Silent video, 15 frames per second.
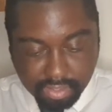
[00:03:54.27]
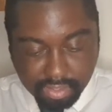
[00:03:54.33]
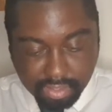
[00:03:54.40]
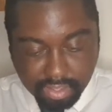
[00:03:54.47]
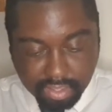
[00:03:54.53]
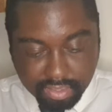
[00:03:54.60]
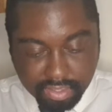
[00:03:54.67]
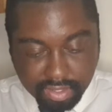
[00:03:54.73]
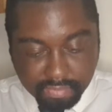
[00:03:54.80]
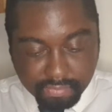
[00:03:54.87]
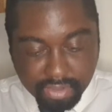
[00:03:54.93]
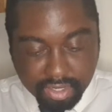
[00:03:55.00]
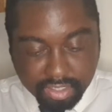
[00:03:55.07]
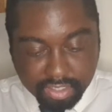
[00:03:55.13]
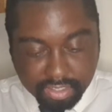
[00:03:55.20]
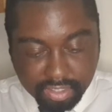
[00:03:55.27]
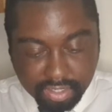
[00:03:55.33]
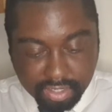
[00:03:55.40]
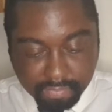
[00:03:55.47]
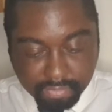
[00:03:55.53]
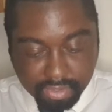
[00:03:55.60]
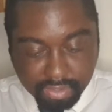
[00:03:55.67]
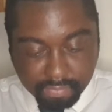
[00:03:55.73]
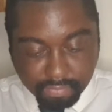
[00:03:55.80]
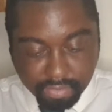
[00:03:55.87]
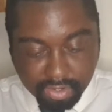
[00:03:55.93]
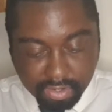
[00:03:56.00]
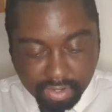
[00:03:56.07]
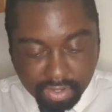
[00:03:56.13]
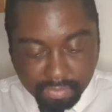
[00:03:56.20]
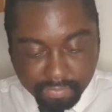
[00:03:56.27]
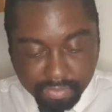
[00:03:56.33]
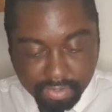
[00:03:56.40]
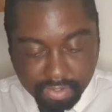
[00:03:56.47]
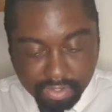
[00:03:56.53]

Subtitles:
He did mention it, let me bring it up.